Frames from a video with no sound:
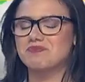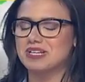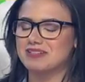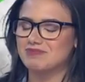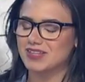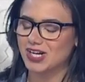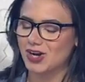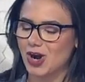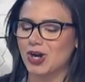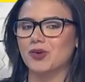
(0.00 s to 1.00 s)
But there
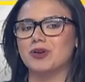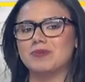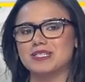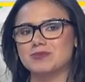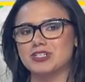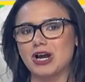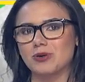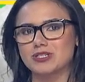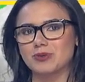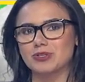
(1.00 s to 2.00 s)
are going to be some
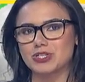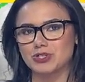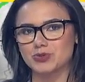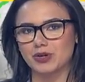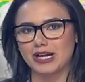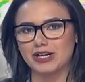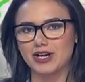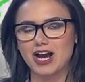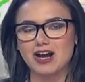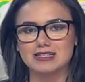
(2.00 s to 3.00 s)
showers that return to our
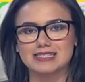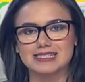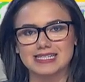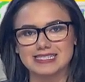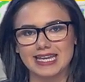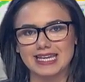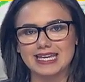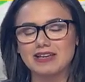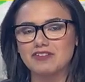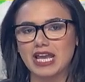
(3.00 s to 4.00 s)
area on Sunday
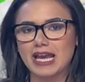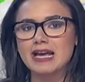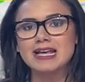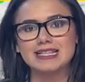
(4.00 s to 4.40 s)
evening.